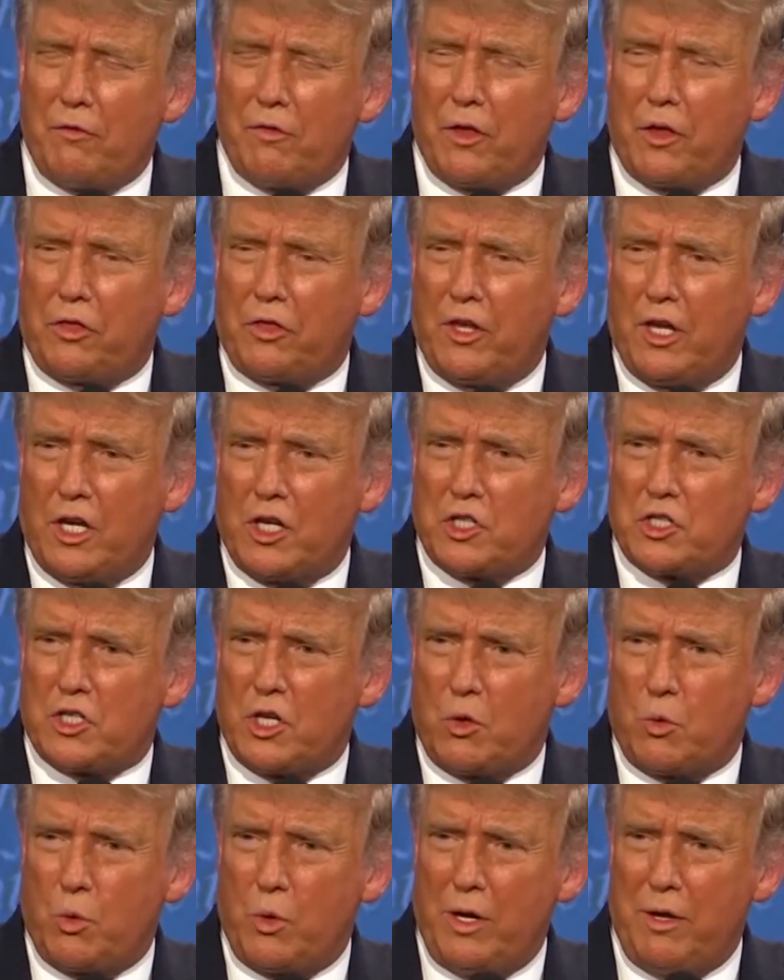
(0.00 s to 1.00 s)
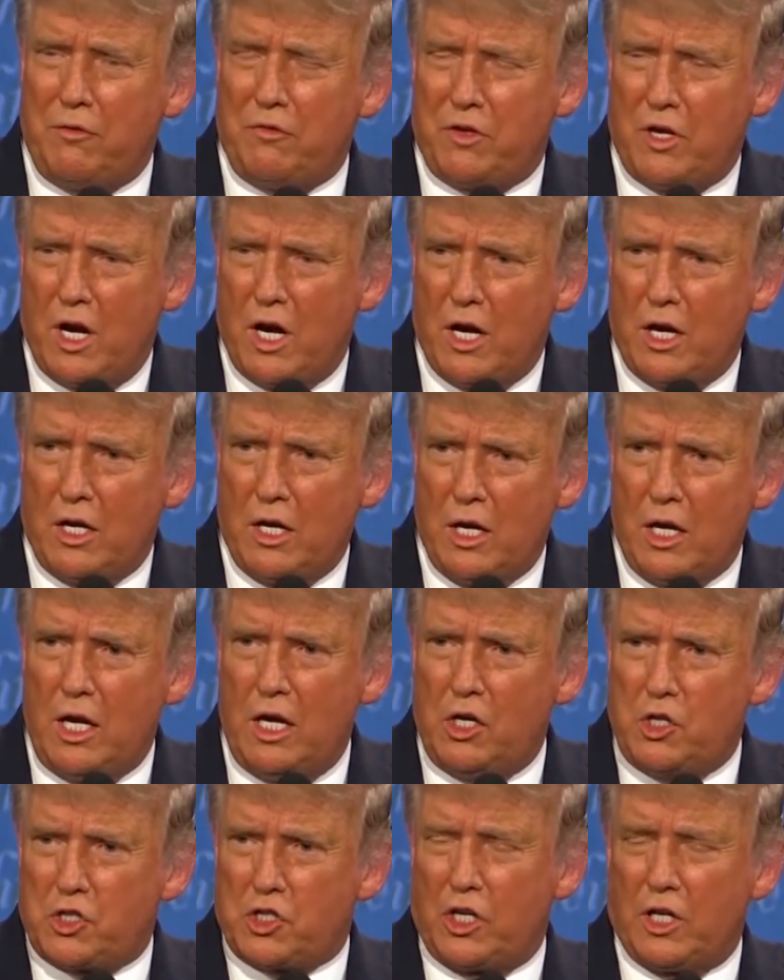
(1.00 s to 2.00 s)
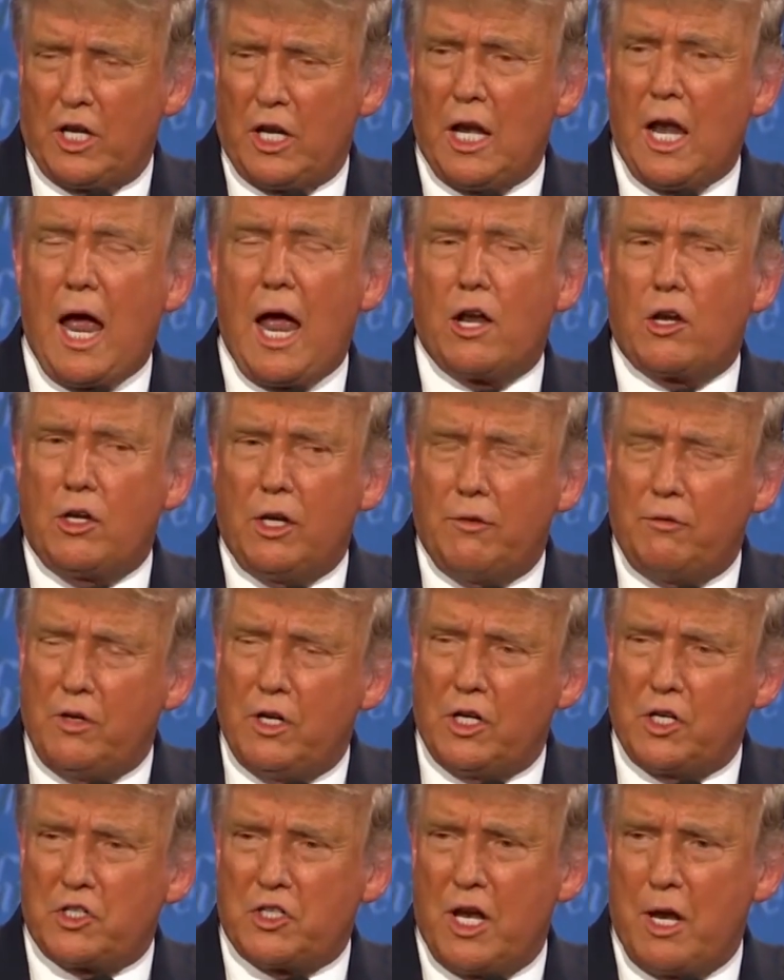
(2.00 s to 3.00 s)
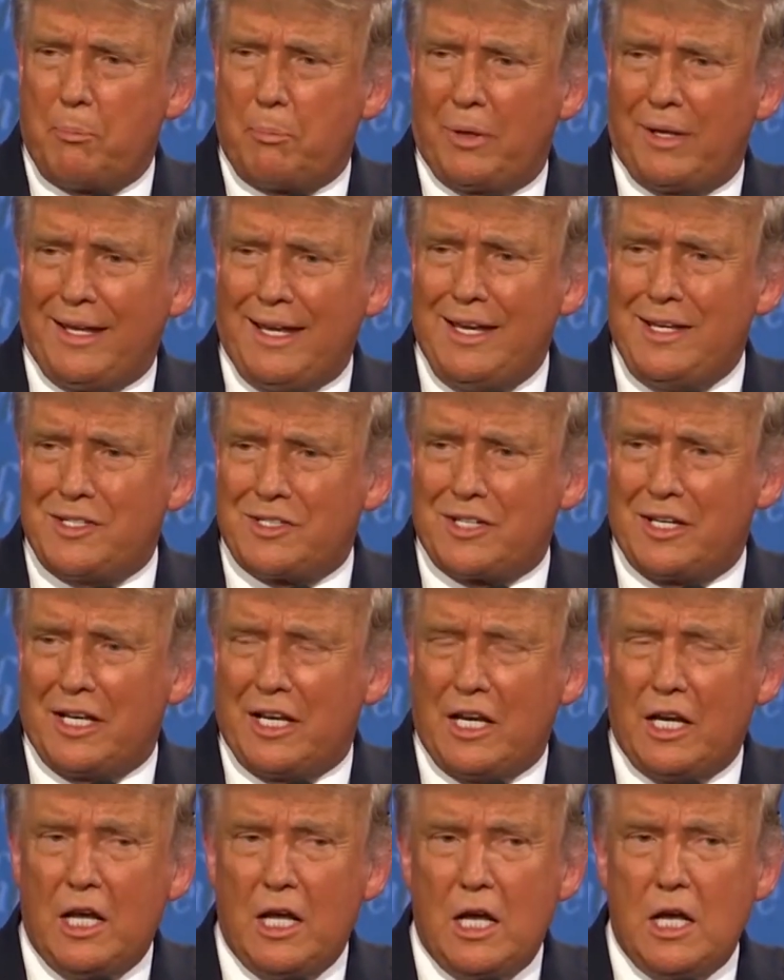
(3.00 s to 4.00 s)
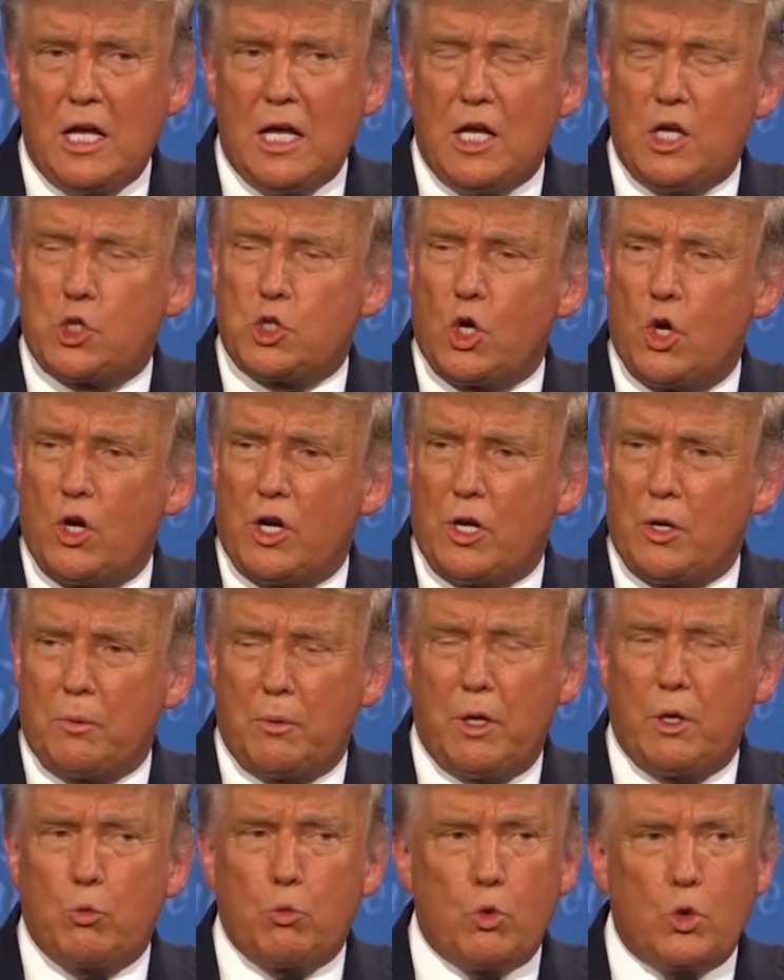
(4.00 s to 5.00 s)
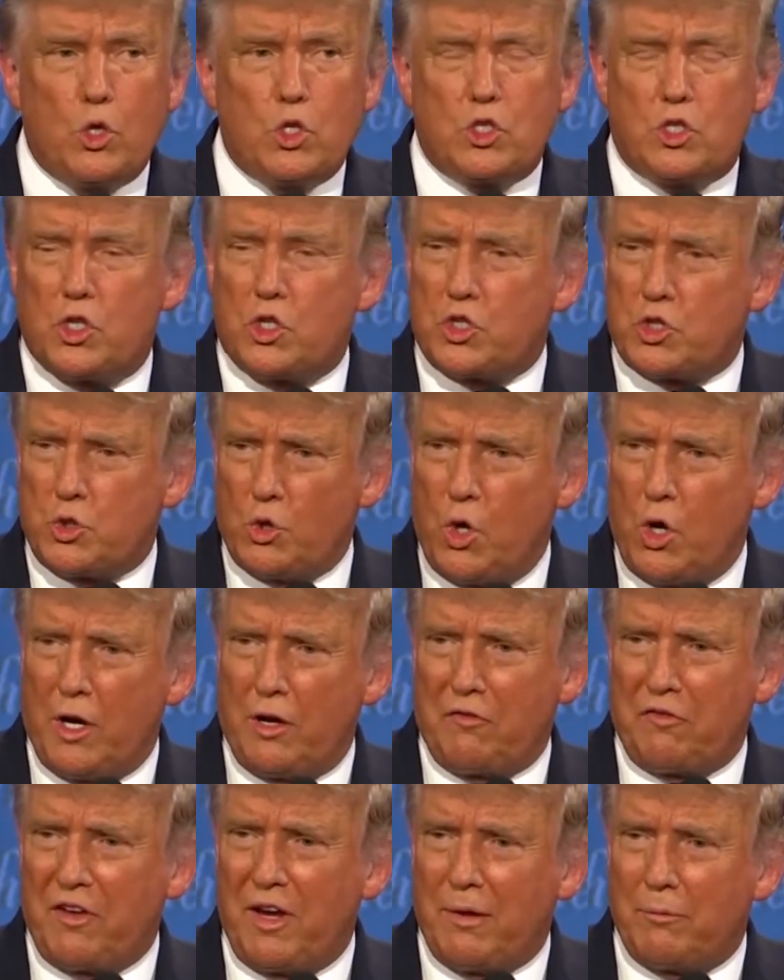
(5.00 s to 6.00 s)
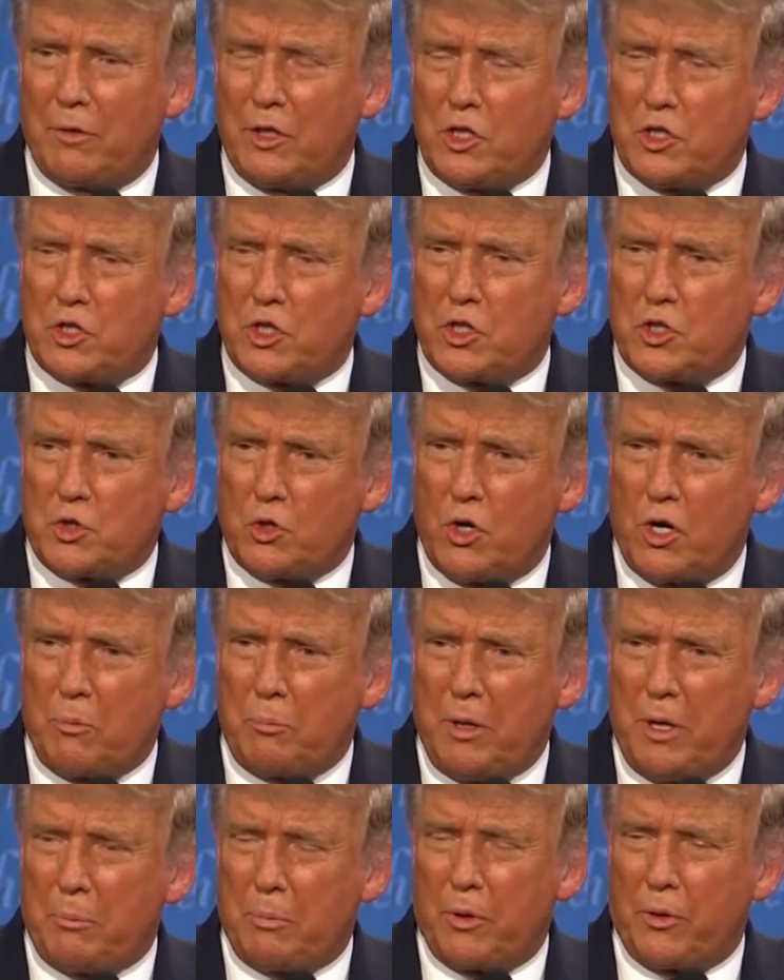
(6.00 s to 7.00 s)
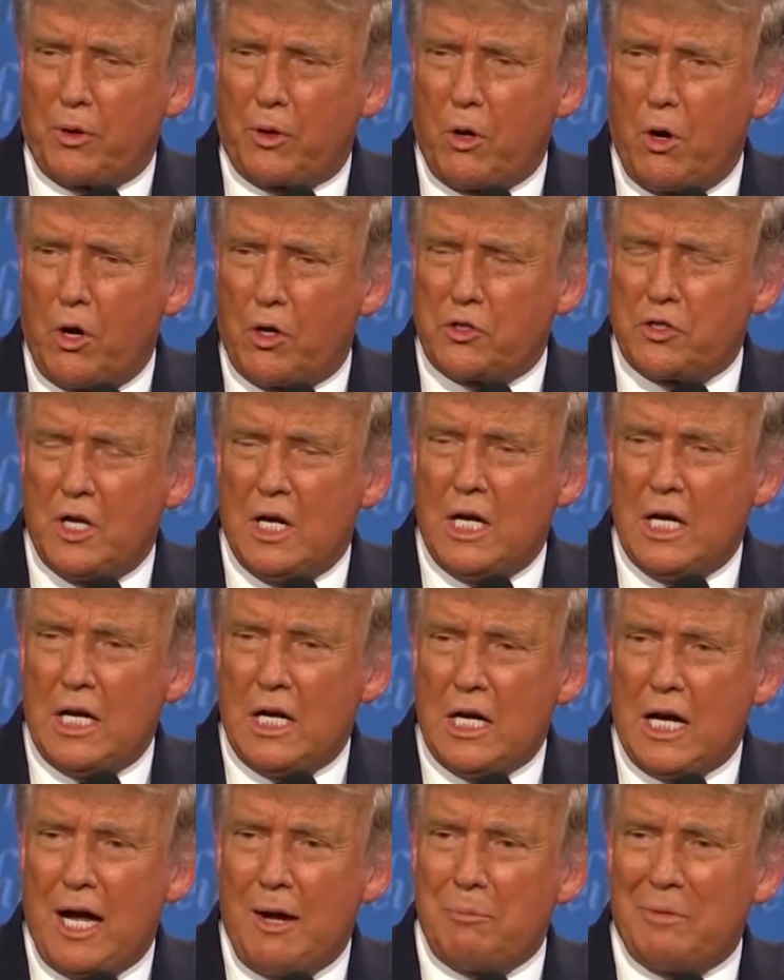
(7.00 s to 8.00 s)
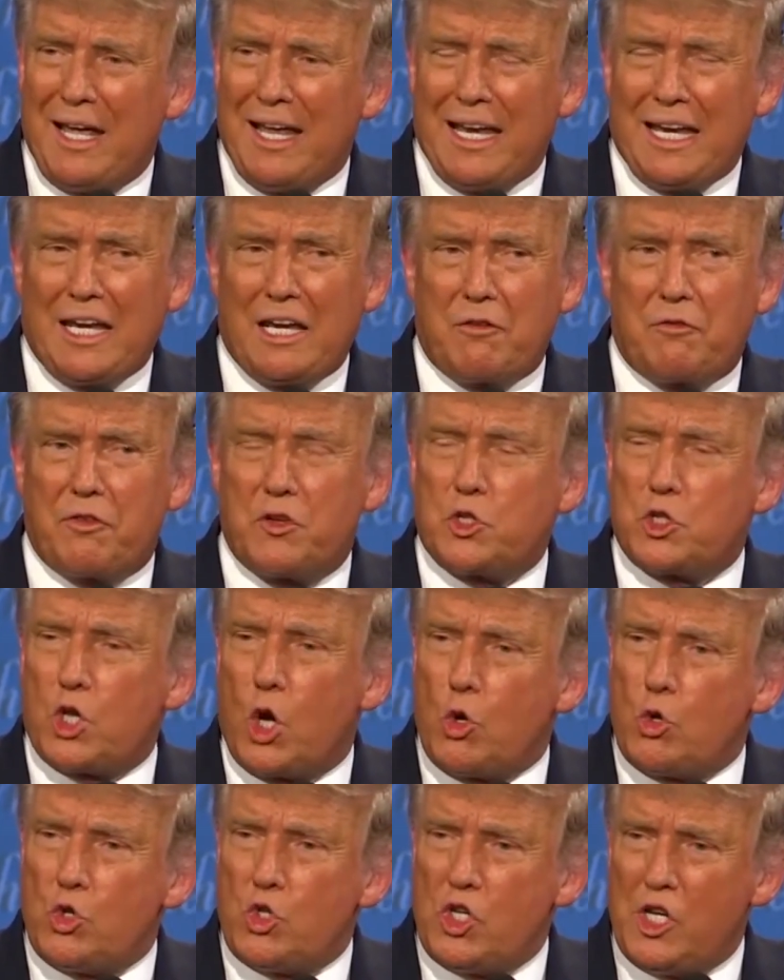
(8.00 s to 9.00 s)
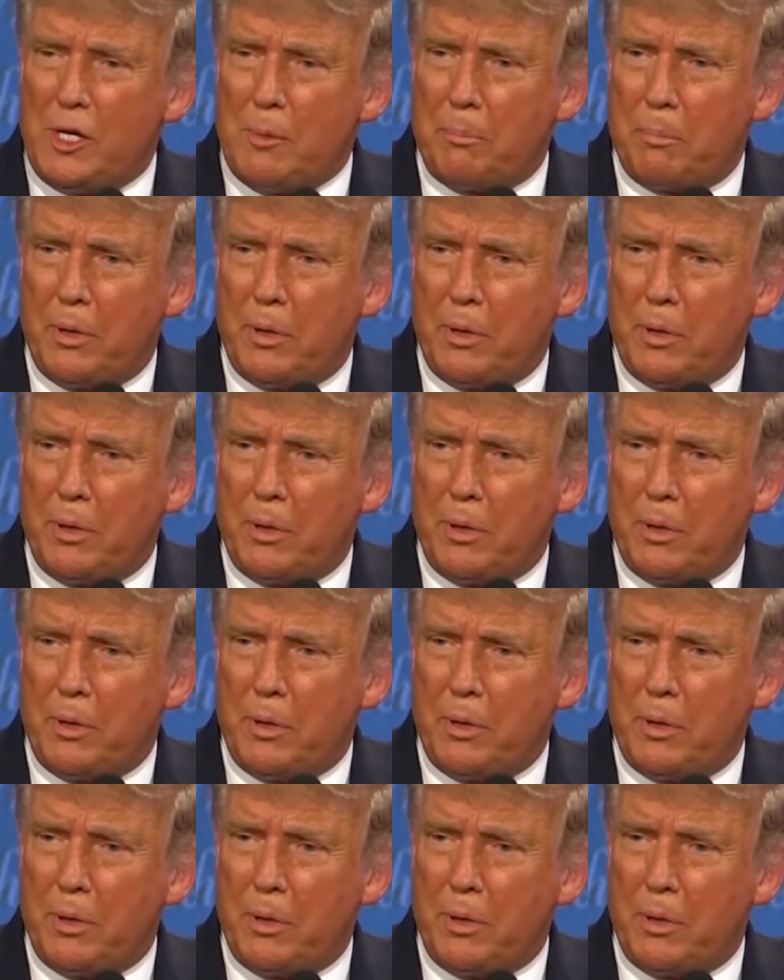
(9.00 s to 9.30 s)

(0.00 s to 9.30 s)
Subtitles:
things that we've done, insulin. I give you an example, insulin. It was destroying families, destroying people. The cost, I'm getting it for so cheap.